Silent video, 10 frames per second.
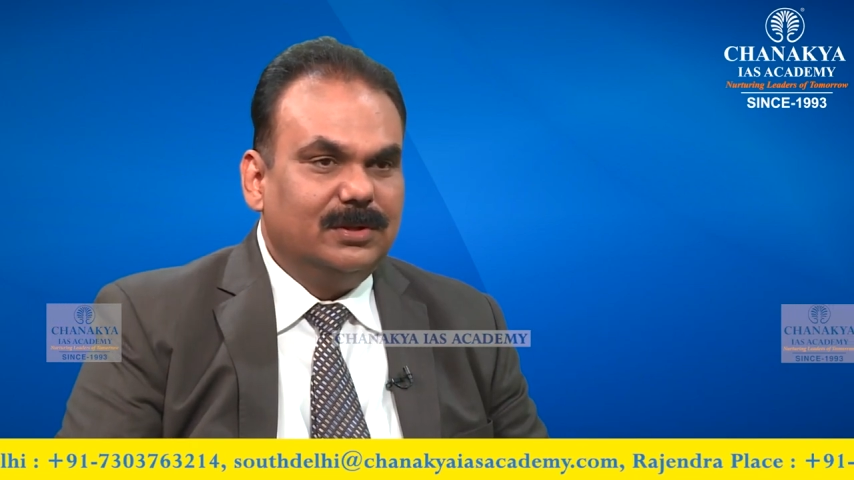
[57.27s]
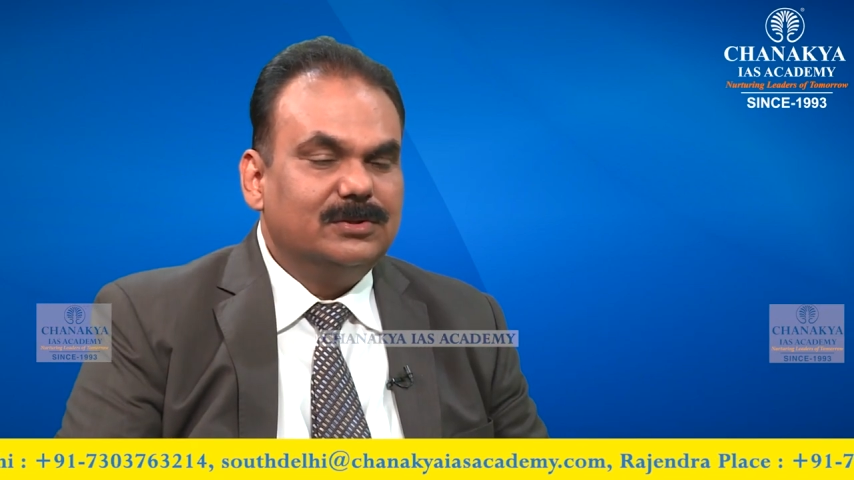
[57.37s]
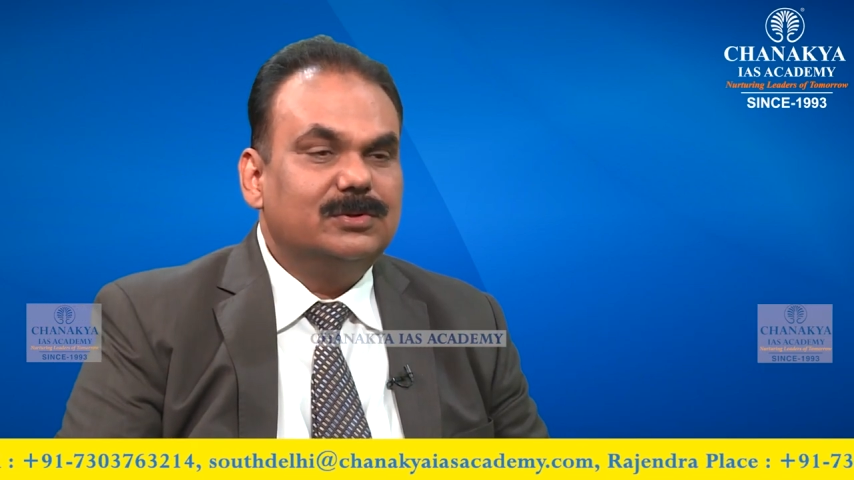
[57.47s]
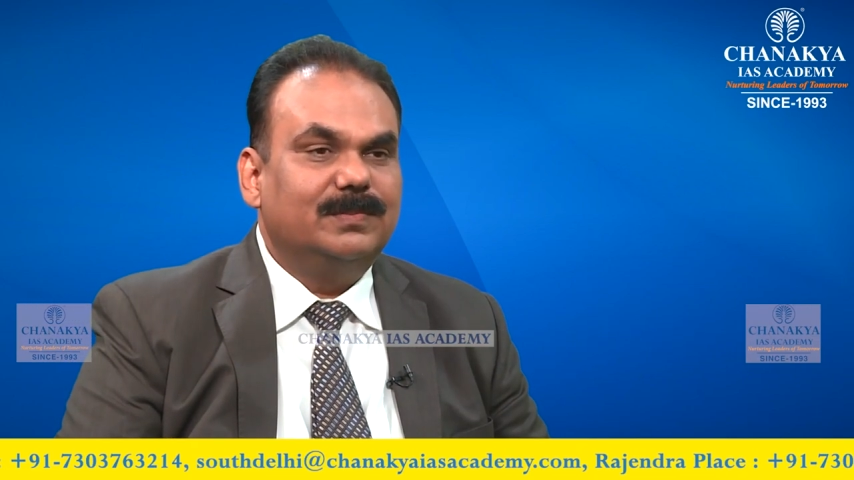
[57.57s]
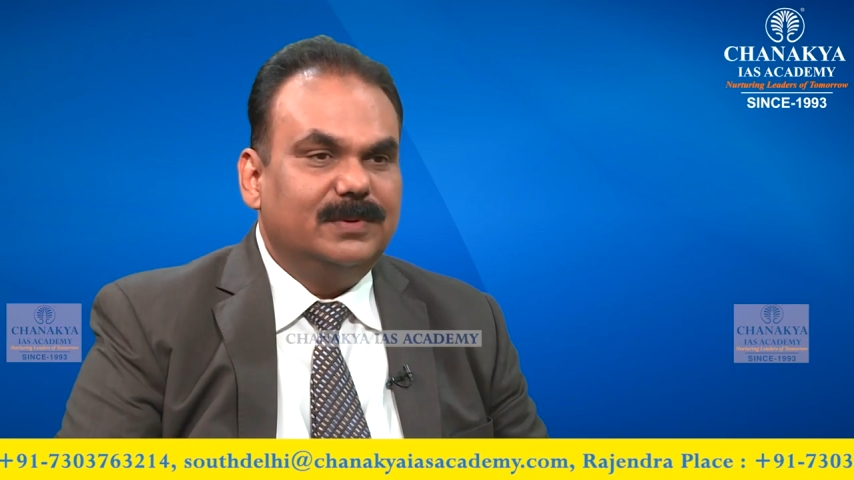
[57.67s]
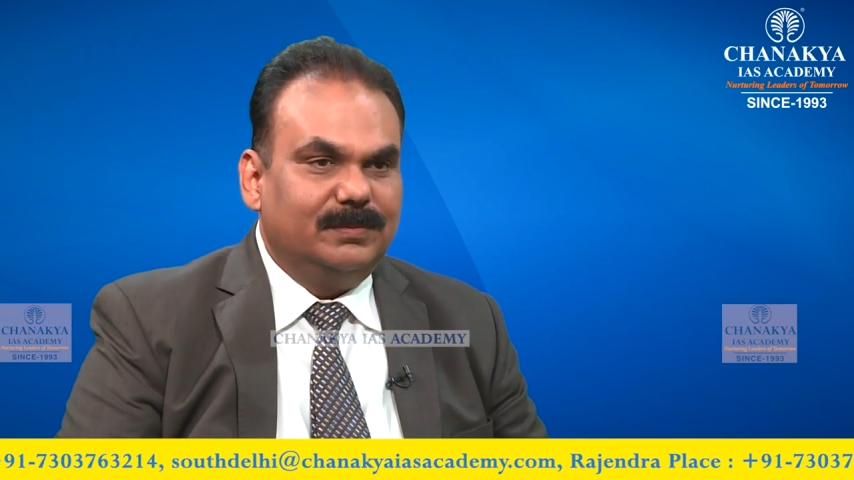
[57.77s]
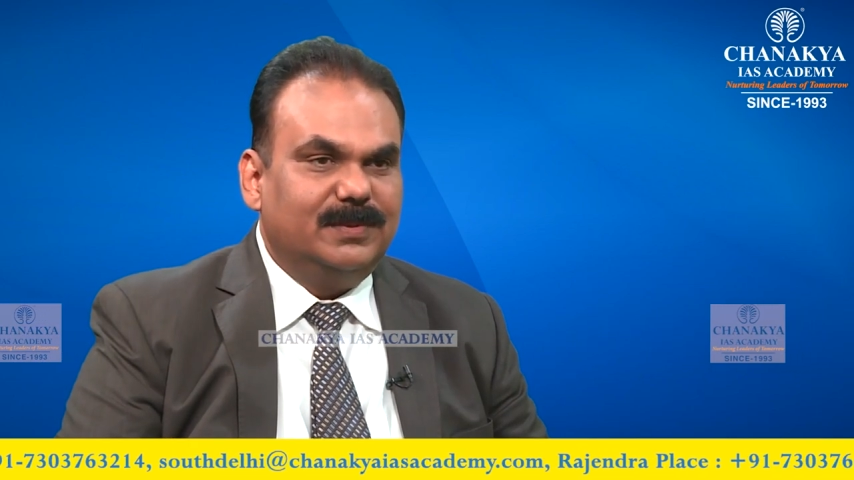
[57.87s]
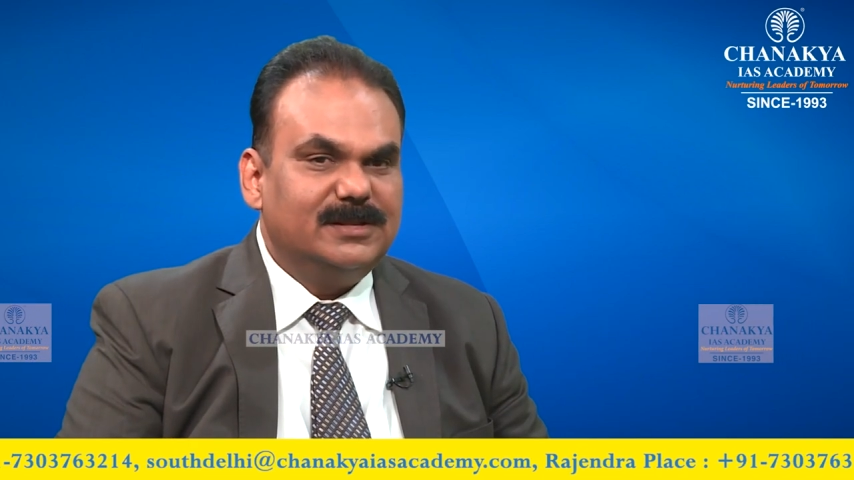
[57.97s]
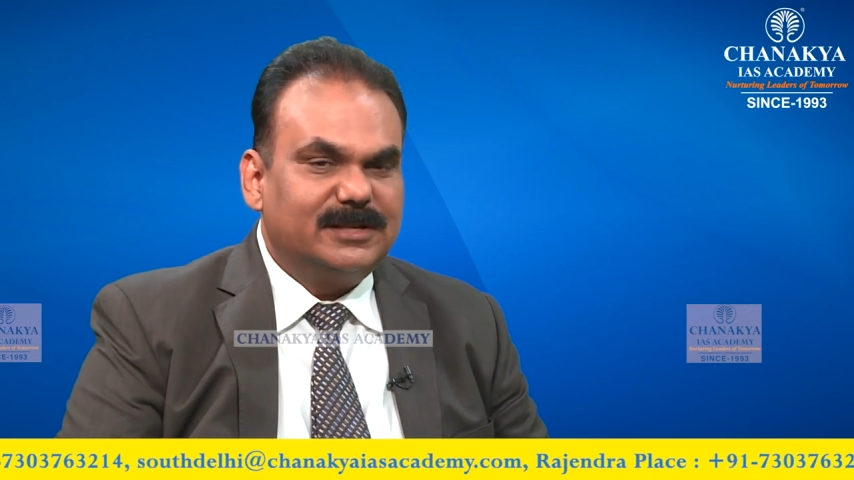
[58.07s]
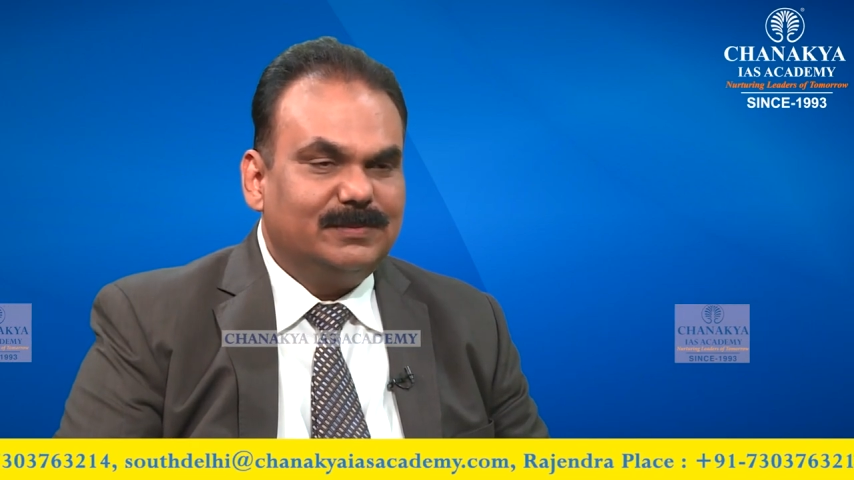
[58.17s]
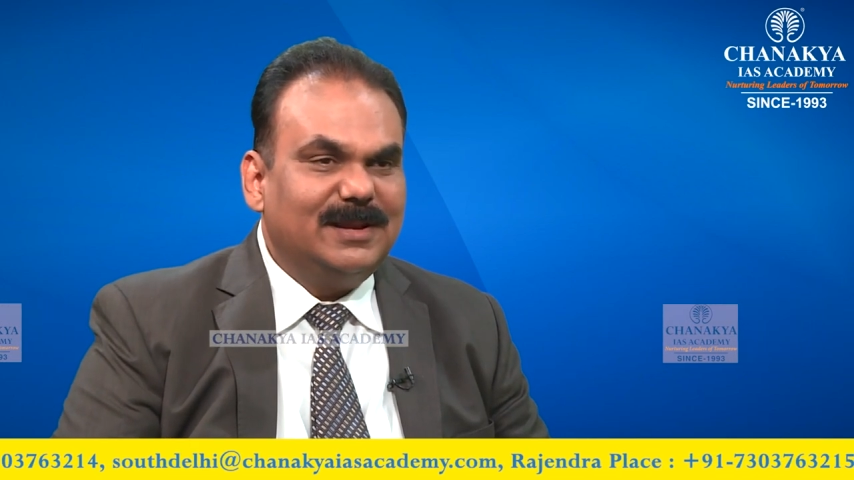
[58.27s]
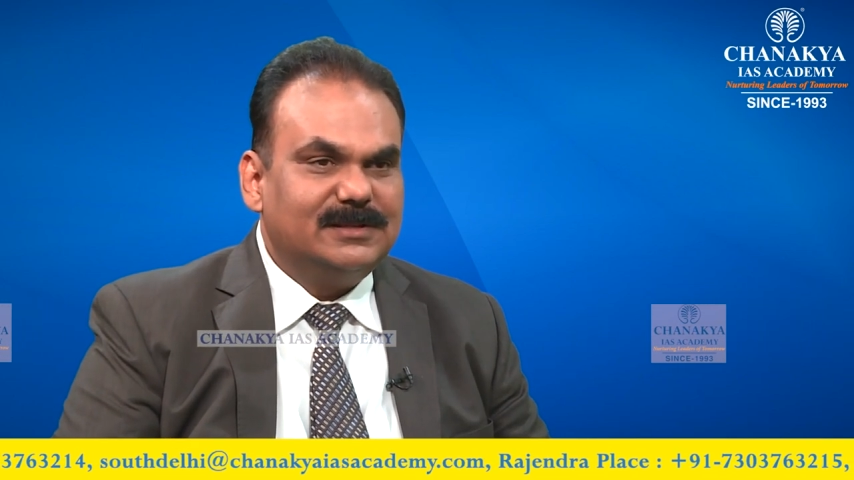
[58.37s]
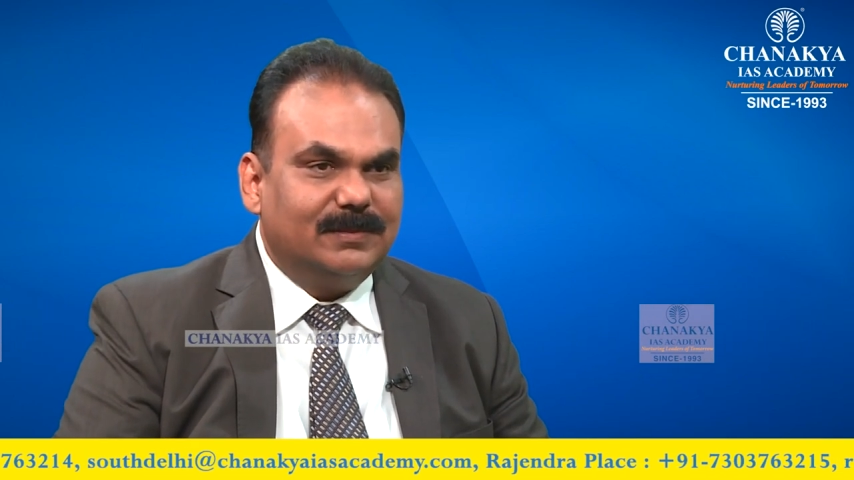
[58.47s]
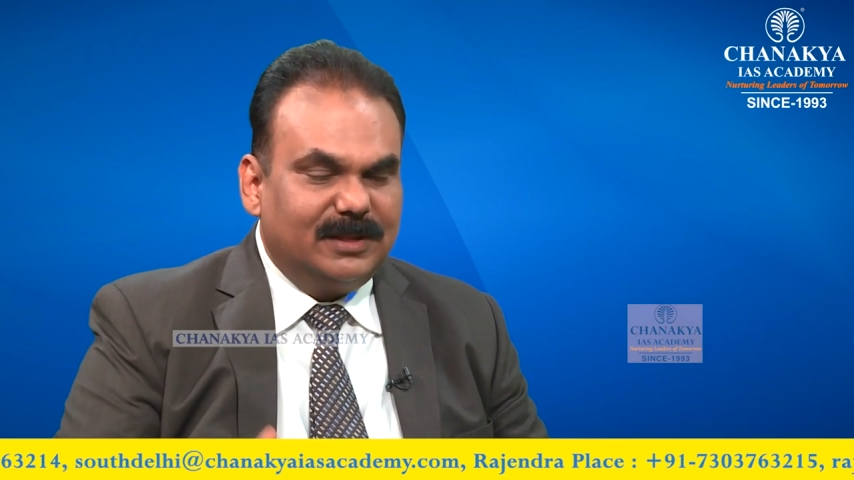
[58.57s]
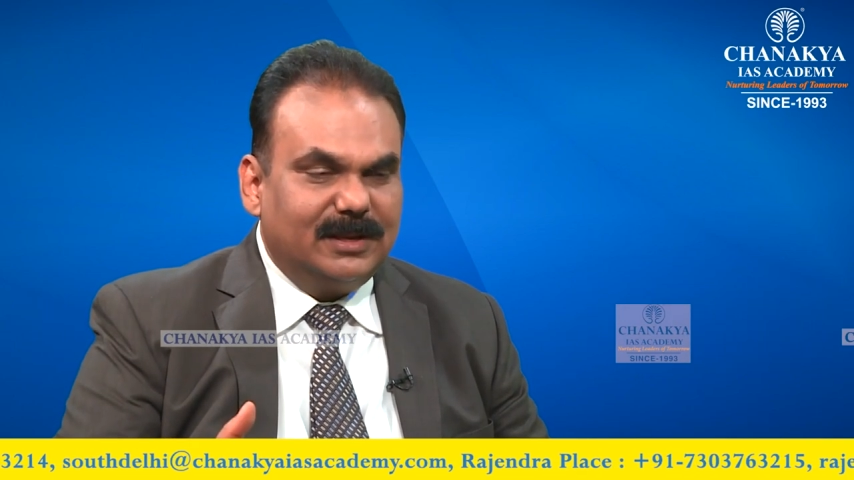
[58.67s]
So please explain
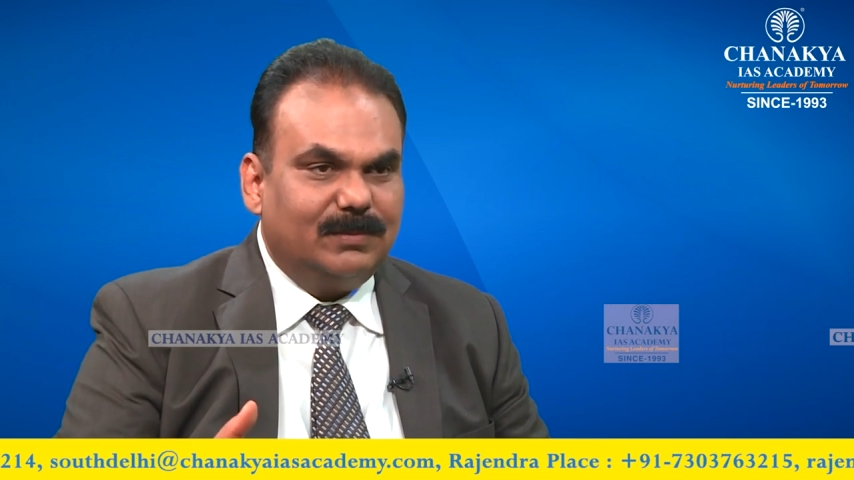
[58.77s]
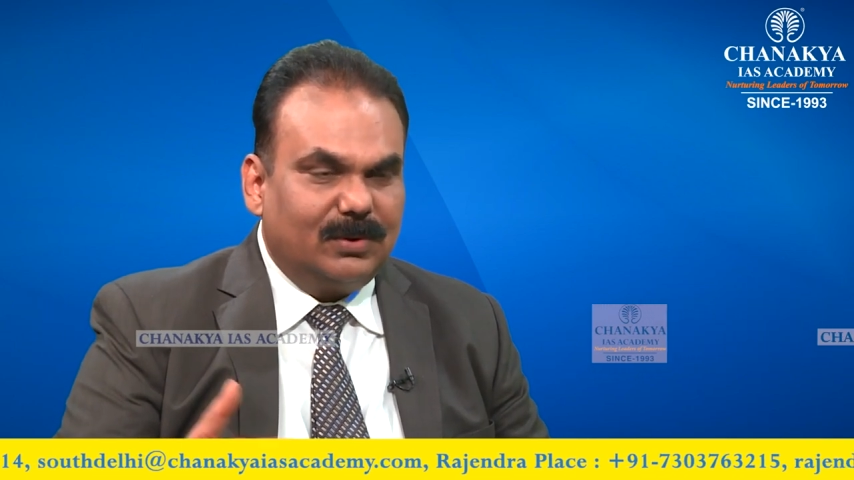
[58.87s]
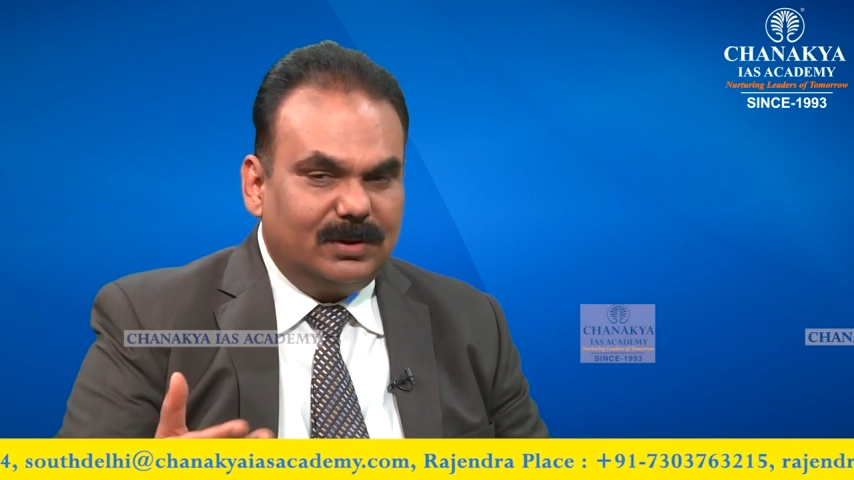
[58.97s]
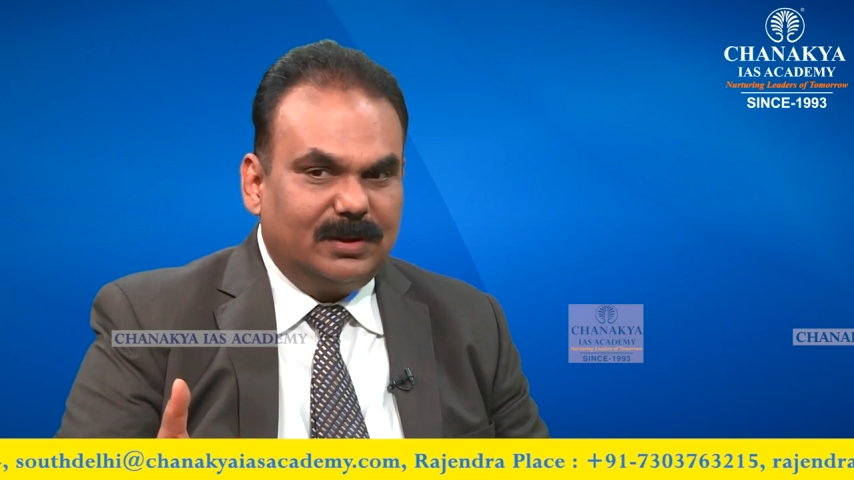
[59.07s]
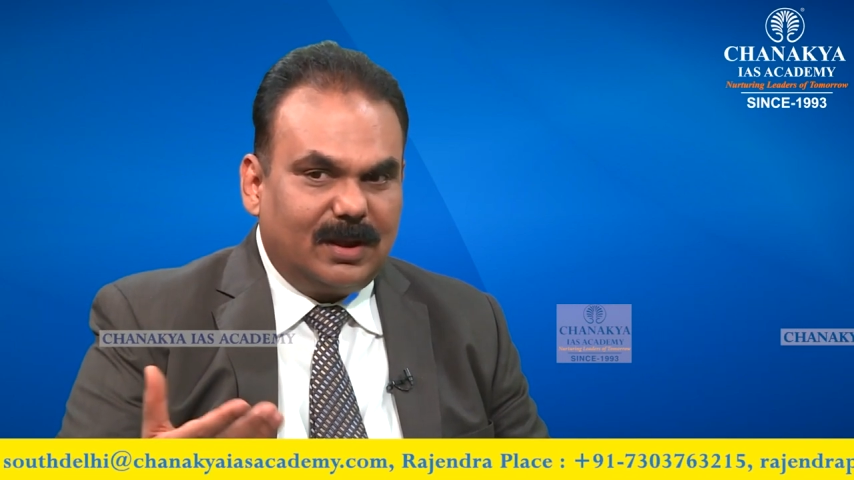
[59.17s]
something about